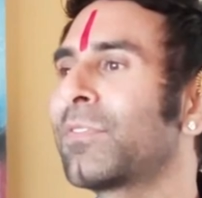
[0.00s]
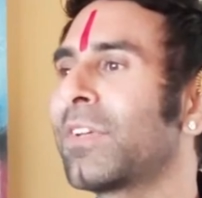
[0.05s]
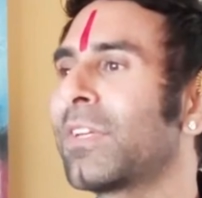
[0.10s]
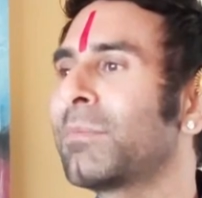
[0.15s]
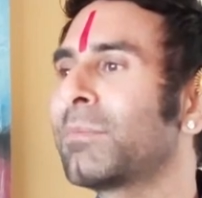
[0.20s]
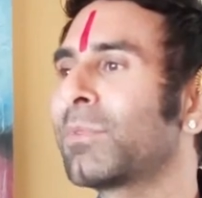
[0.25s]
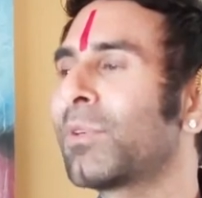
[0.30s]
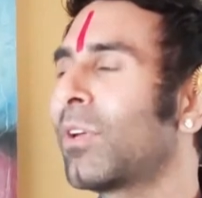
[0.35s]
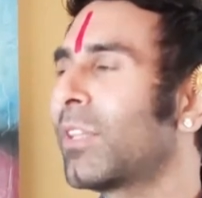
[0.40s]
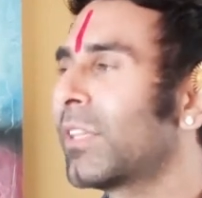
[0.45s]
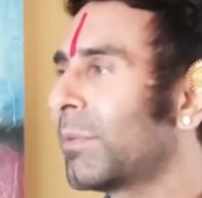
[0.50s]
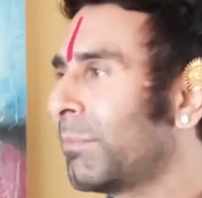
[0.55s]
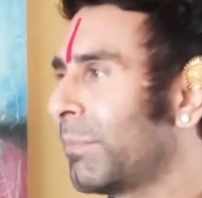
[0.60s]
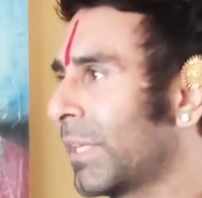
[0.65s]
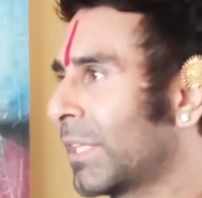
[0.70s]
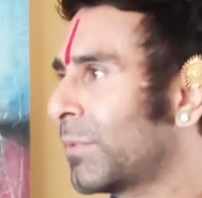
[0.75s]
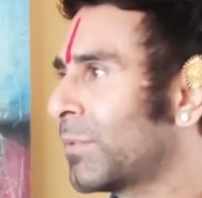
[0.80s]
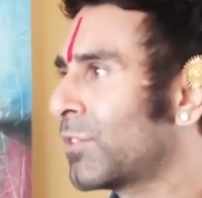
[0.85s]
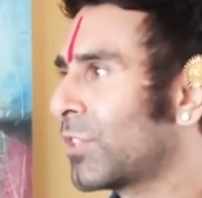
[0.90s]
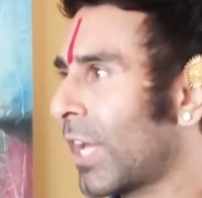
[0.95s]
film called The
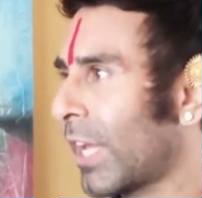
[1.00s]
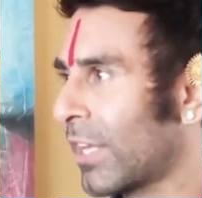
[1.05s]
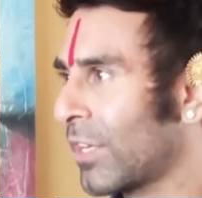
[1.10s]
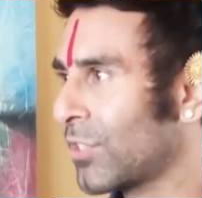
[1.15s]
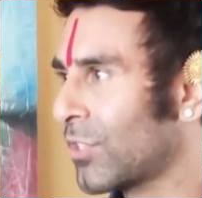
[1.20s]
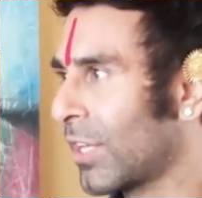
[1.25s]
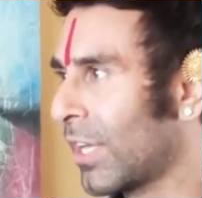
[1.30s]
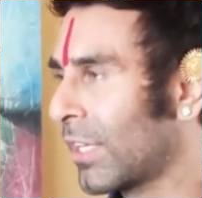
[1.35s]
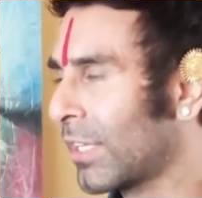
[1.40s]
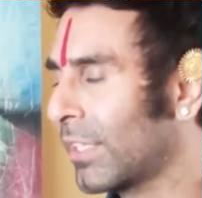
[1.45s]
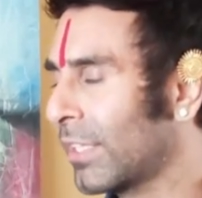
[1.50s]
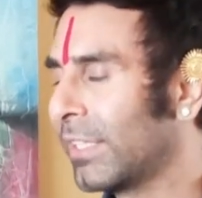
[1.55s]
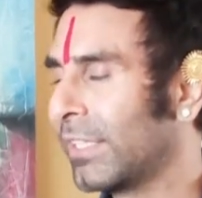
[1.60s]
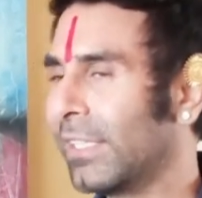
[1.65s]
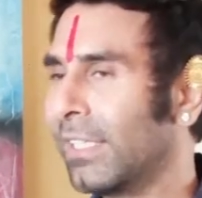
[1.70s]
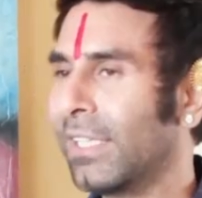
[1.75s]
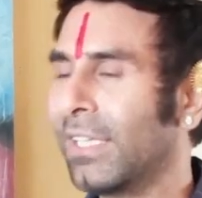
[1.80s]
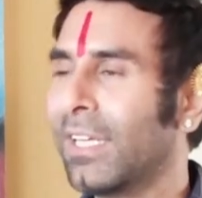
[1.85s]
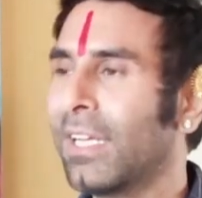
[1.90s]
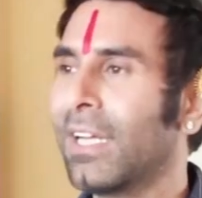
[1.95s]
Myth of Jackie Chan.
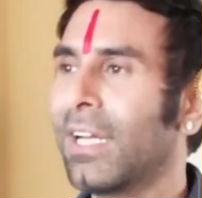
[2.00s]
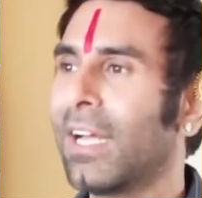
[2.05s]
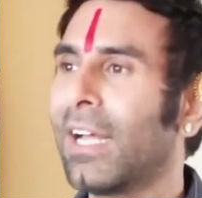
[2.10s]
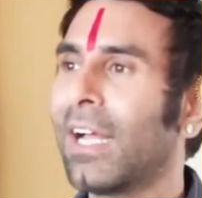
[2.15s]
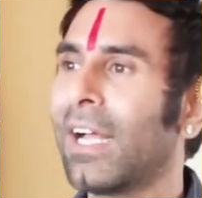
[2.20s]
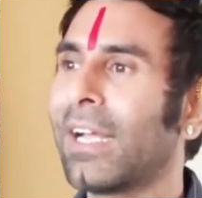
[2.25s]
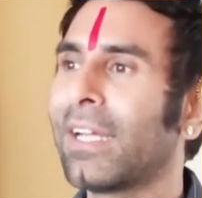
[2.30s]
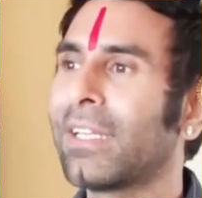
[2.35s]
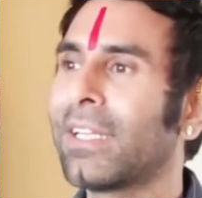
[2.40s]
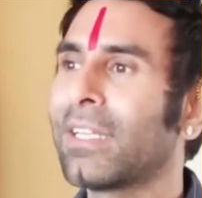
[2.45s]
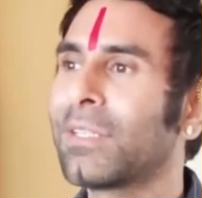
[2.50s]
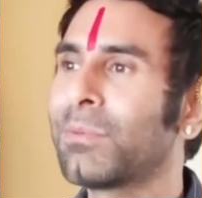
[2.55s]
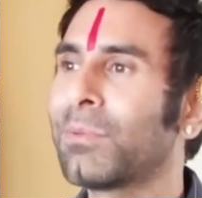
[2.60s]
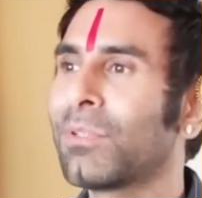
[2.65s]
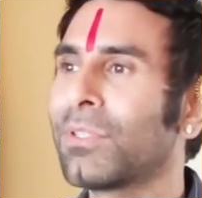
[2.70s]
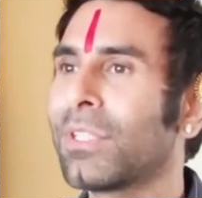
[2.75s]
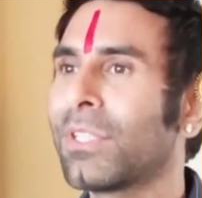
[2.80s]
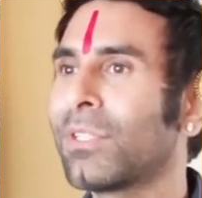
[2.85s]
And it